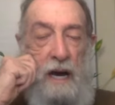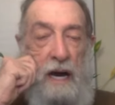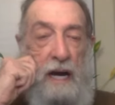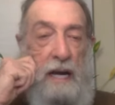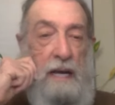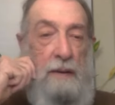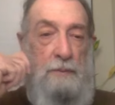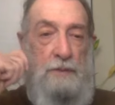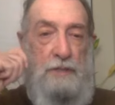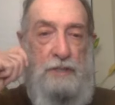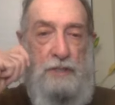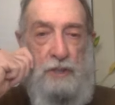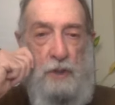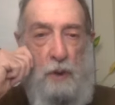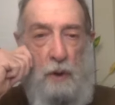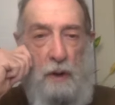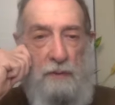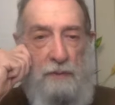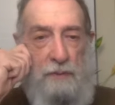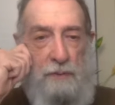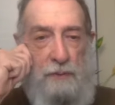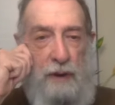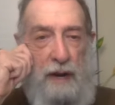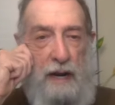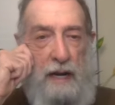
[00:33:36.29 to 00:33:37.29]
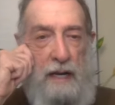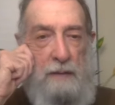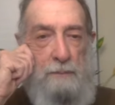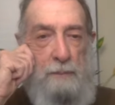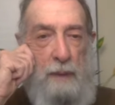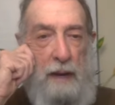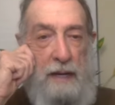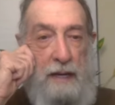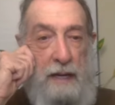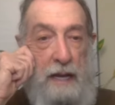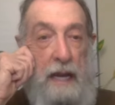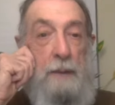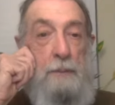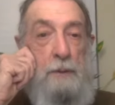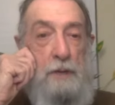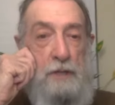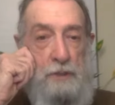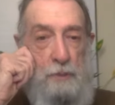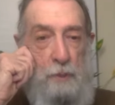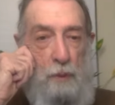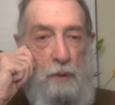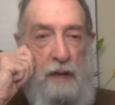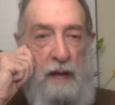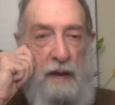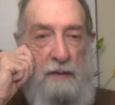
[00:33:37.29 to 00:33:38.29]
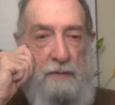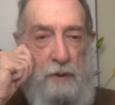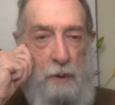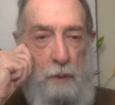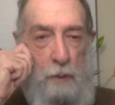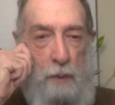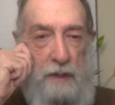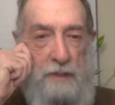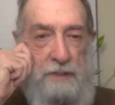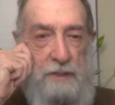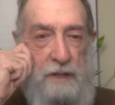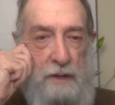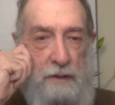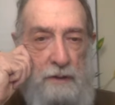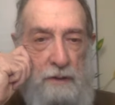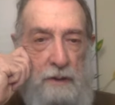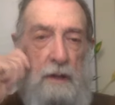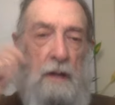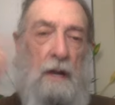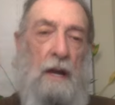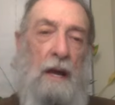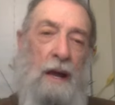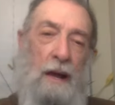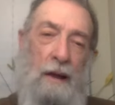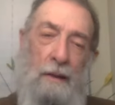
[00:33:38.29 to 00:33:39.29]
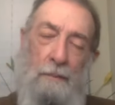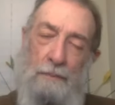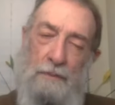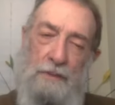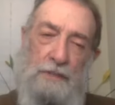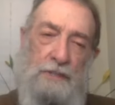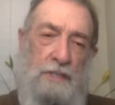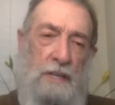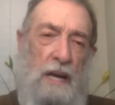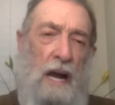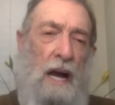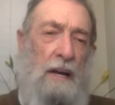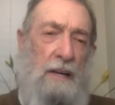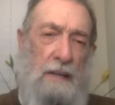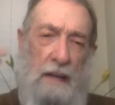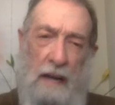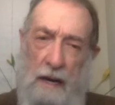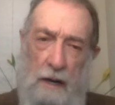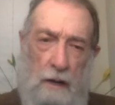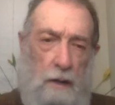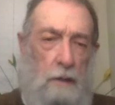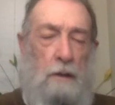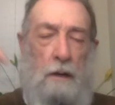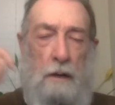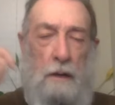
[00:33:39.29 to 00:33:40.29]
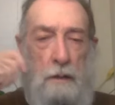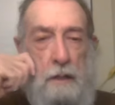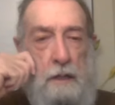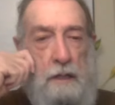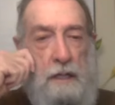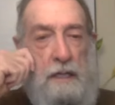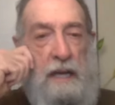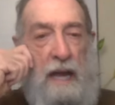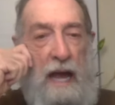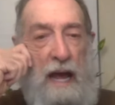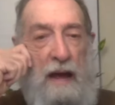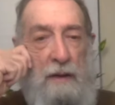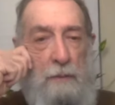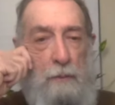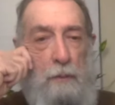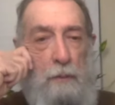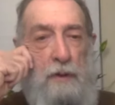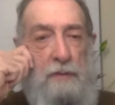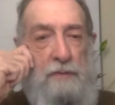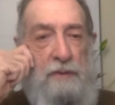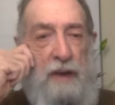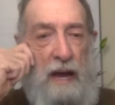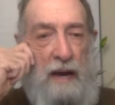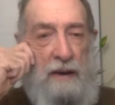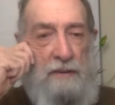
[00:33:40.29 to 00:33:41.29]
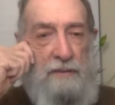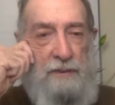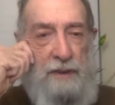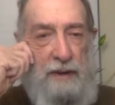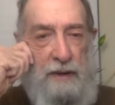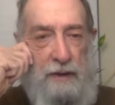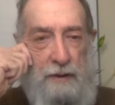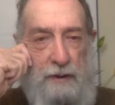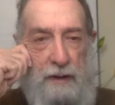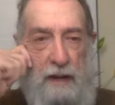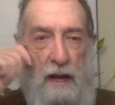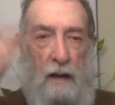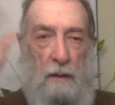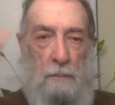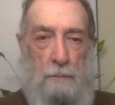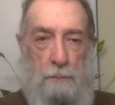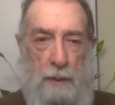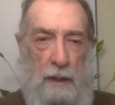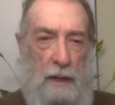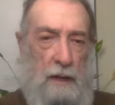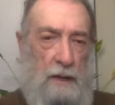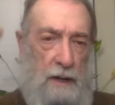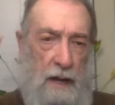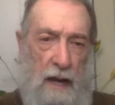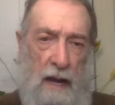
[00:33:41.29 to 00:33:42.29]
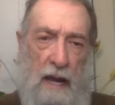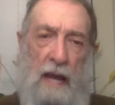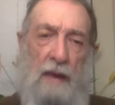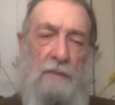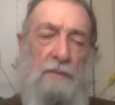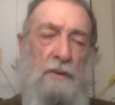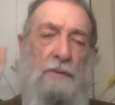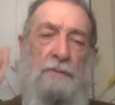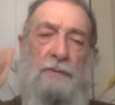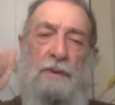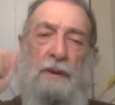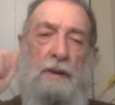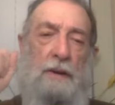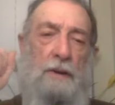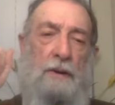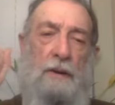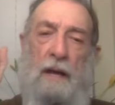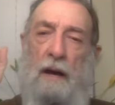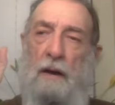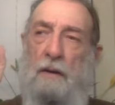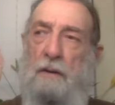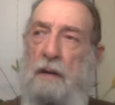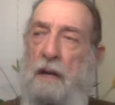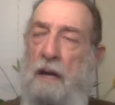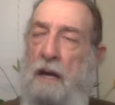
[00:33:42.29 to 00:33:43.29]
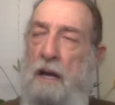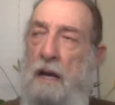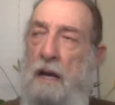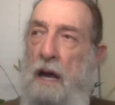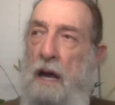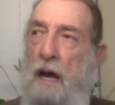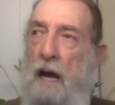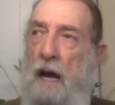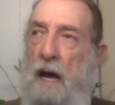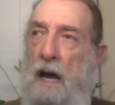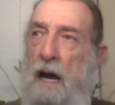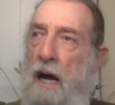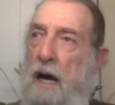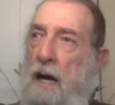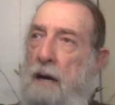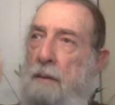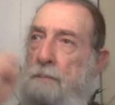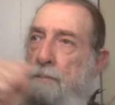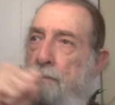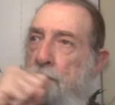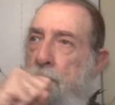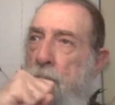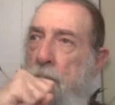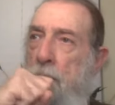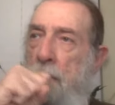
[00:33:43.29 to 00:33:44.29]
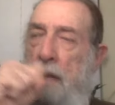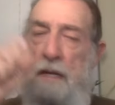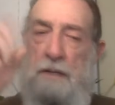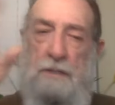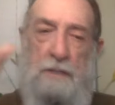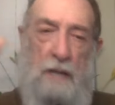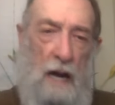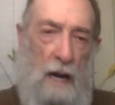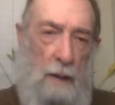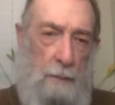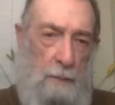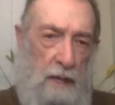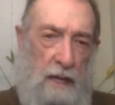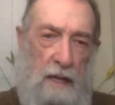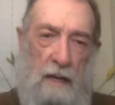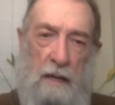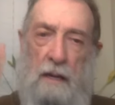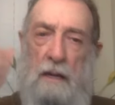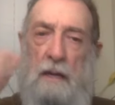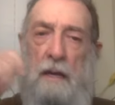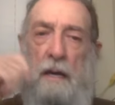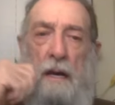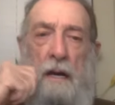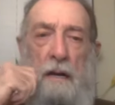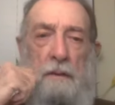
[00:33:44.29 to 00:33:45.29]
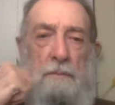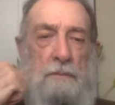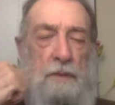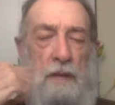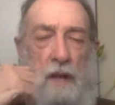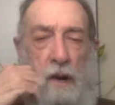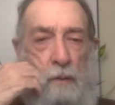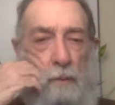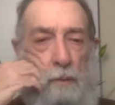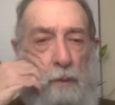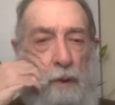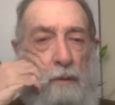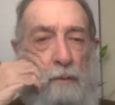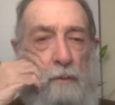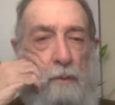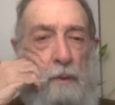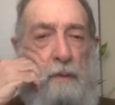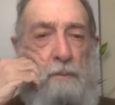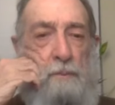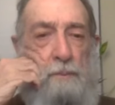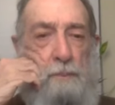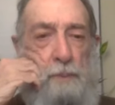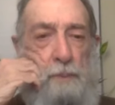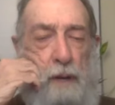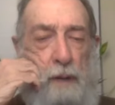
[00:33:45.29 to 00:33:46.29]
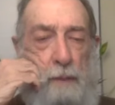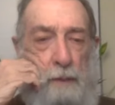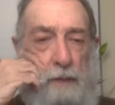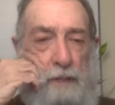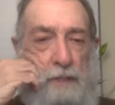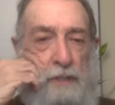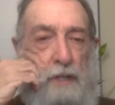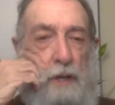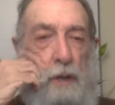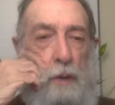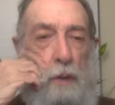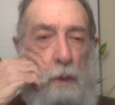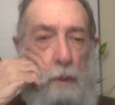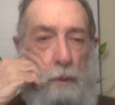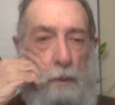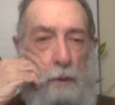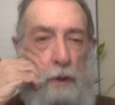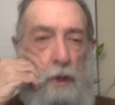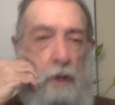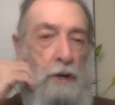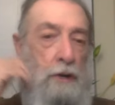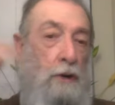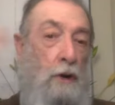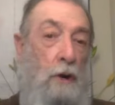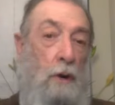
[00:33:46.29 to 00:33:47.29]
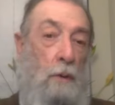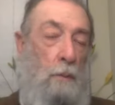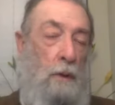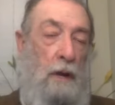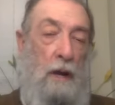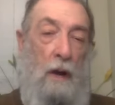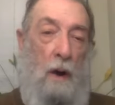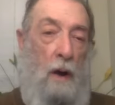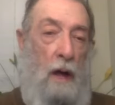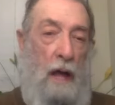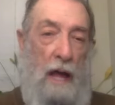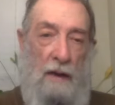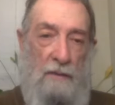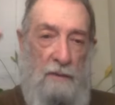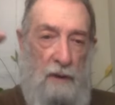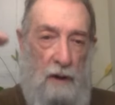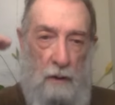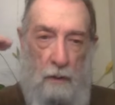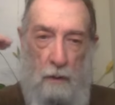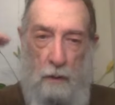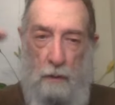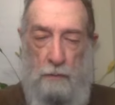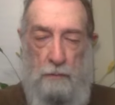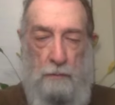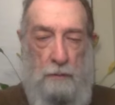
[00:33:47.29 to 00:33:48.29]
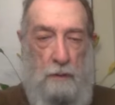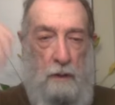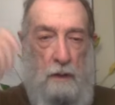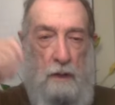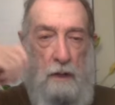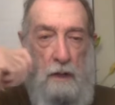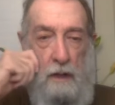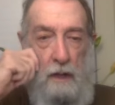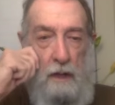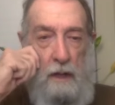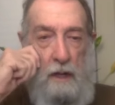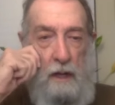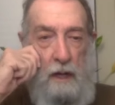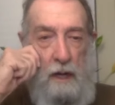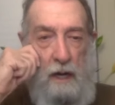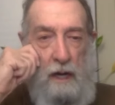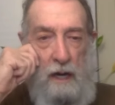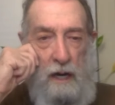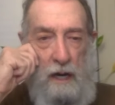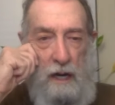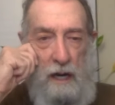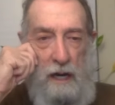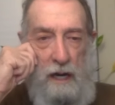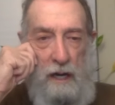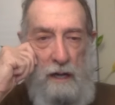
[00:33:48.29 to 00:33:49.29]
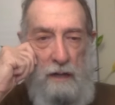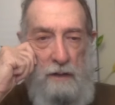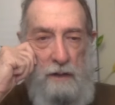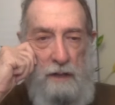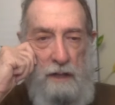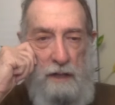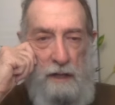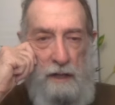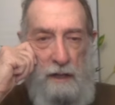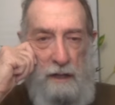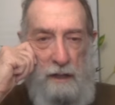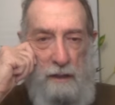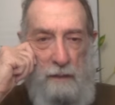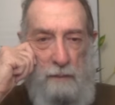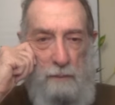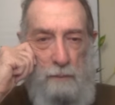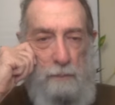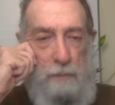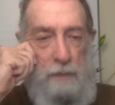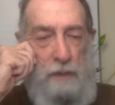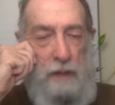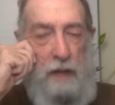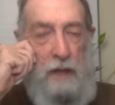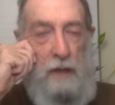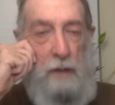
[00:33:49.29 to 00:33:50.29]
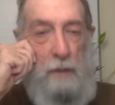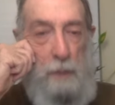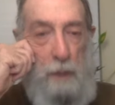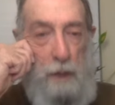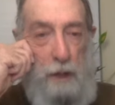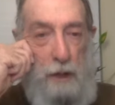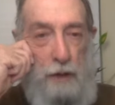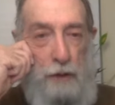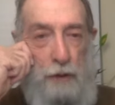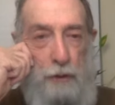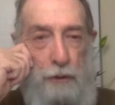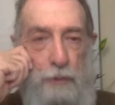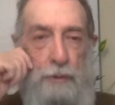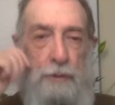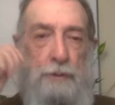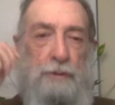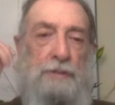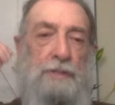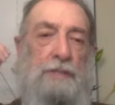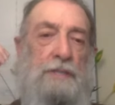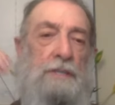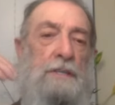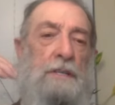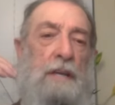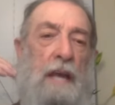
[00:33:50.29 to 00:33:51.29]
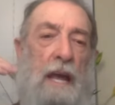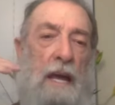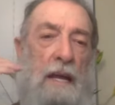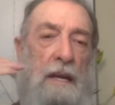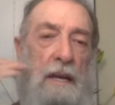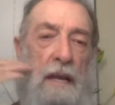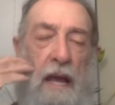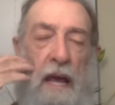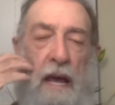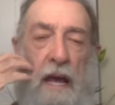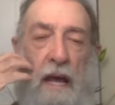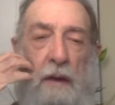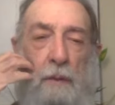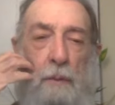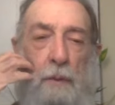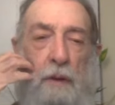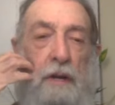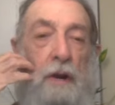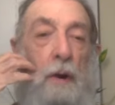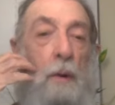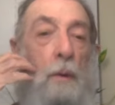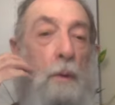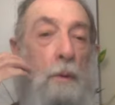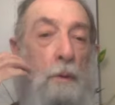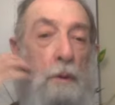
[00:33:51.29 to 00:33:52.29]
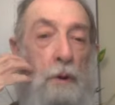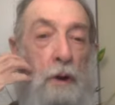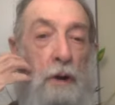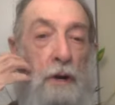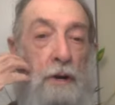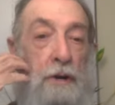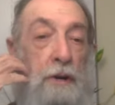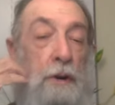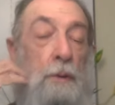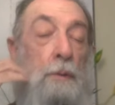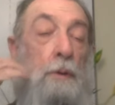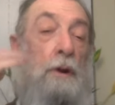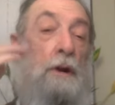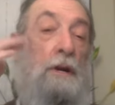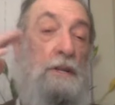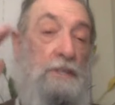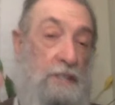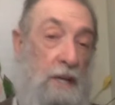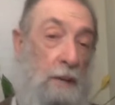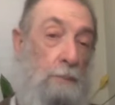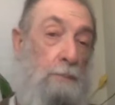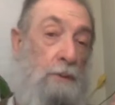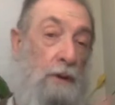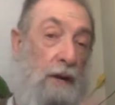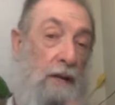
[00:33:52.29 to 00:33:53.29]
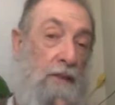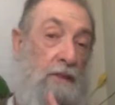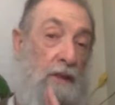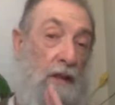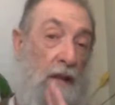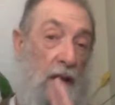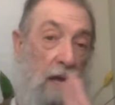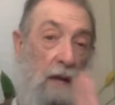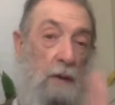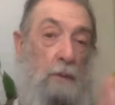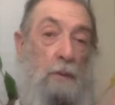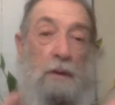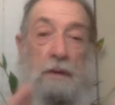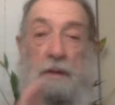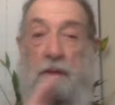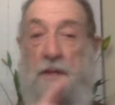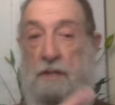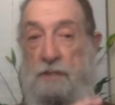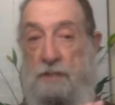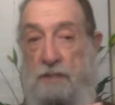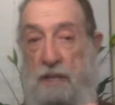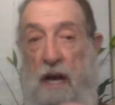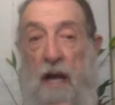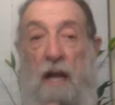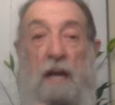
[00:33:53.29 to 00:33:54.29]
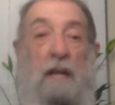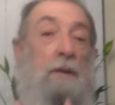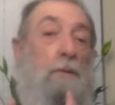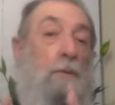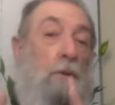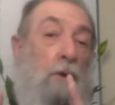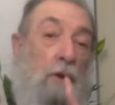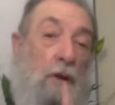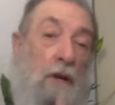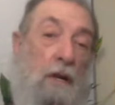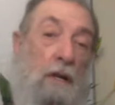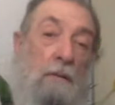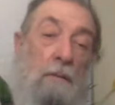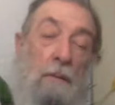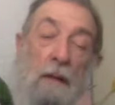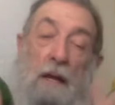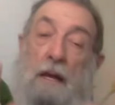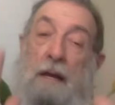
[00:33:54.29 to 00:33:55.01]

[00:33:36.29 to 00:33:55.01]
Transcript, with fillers: I am so afraid my neighbors won't have their waste under. Scott and I, are, are we've got it figured out. Bill and I have it figured out. Uh, Tommy, uh, you know, we, we pretty much know what we're going to do, and we all have our own uh little lugabaloos, and and we know what we're going to do. We're going to separate the liquid and the solid. We're going to,